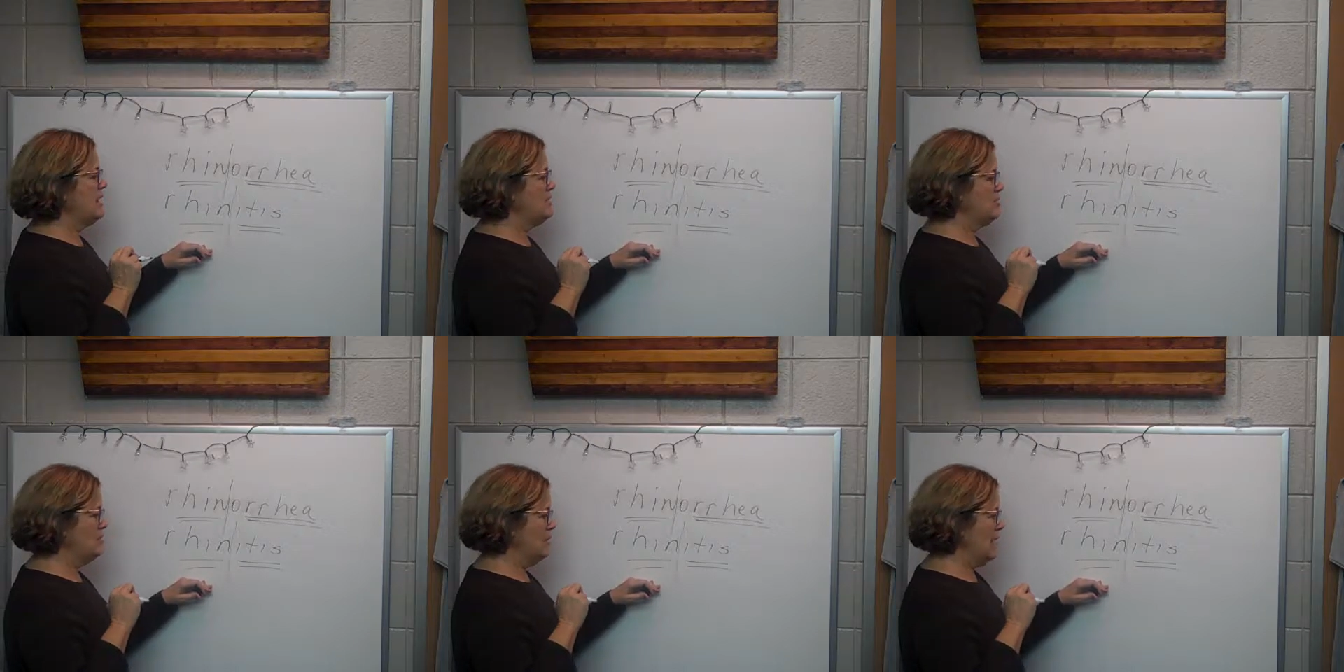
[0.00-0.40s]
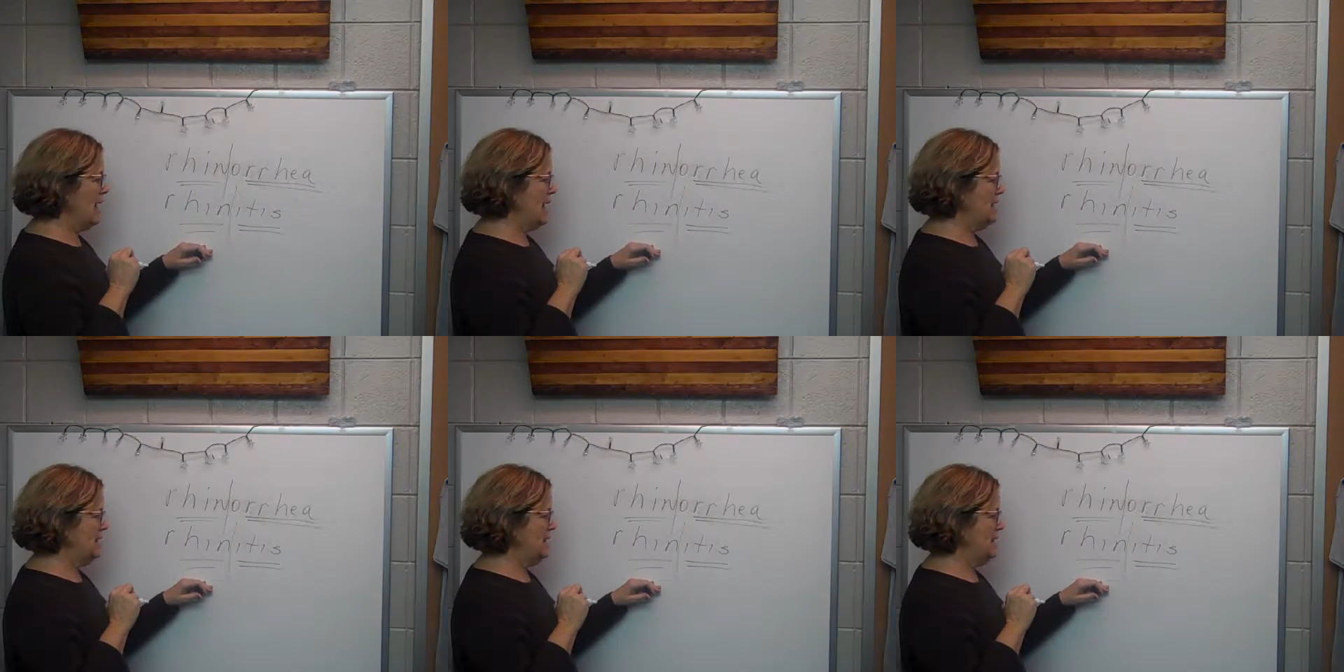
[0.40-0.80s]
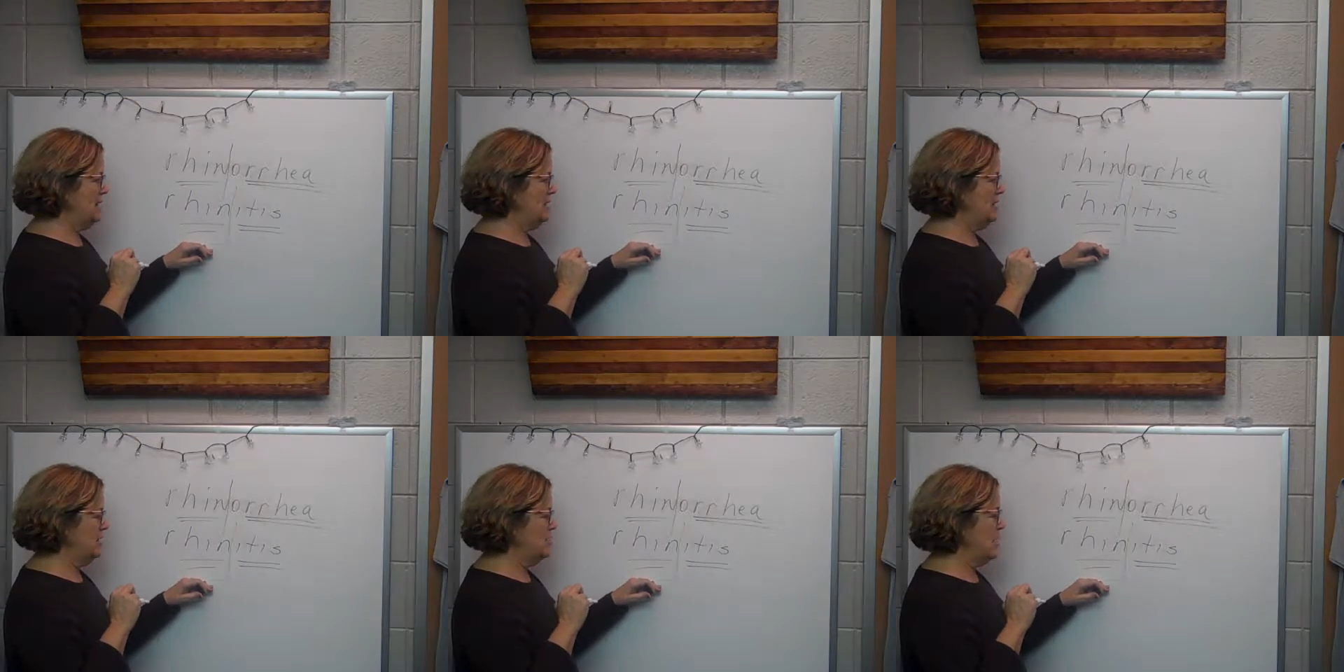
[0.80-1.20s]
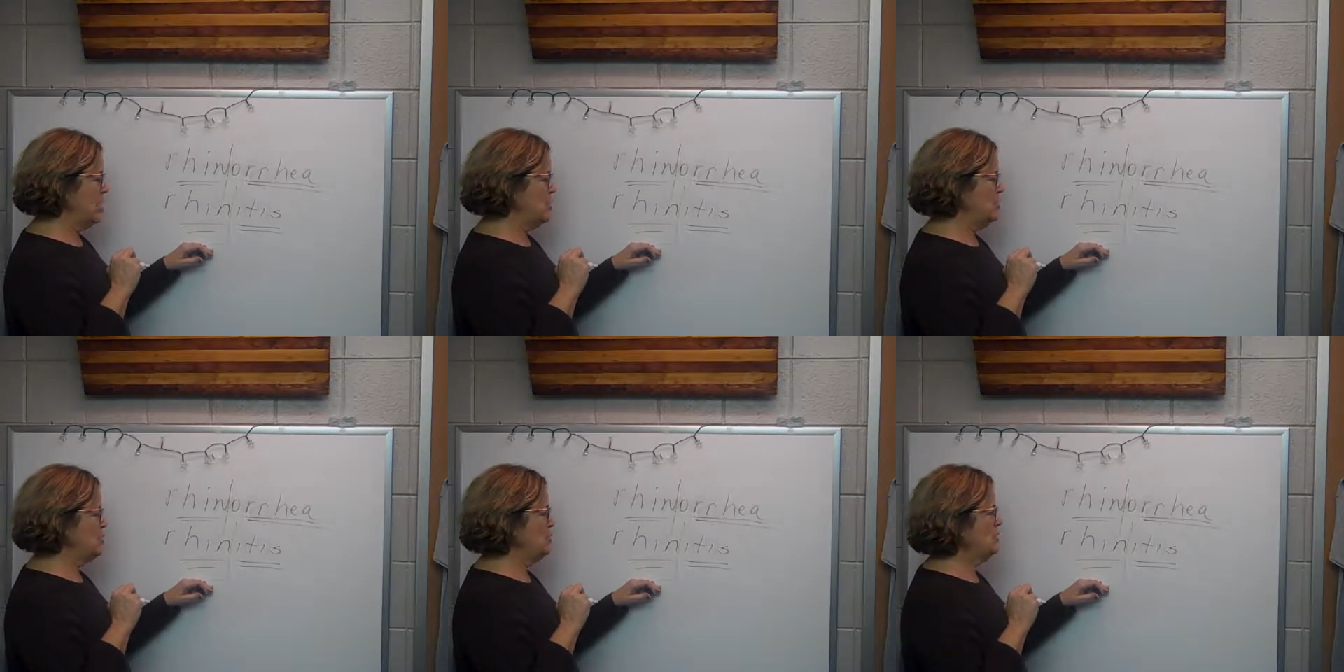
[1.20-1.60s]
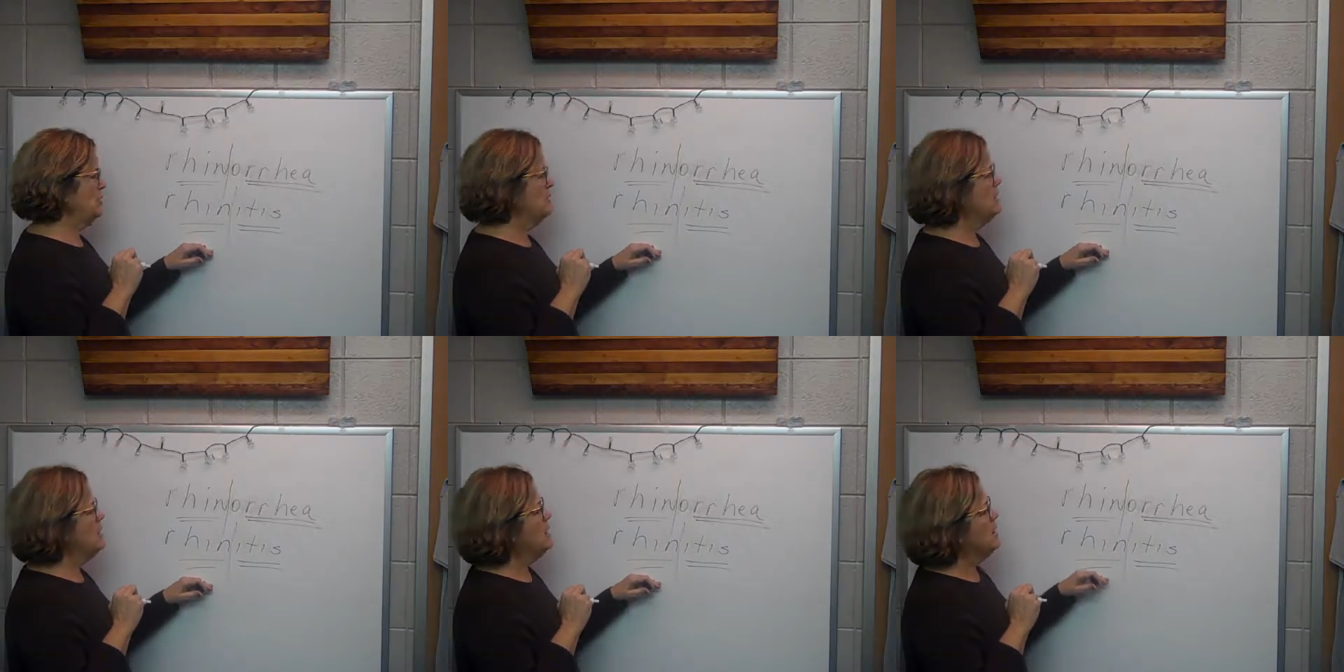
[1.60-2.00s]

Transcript: nasal lining in the nose.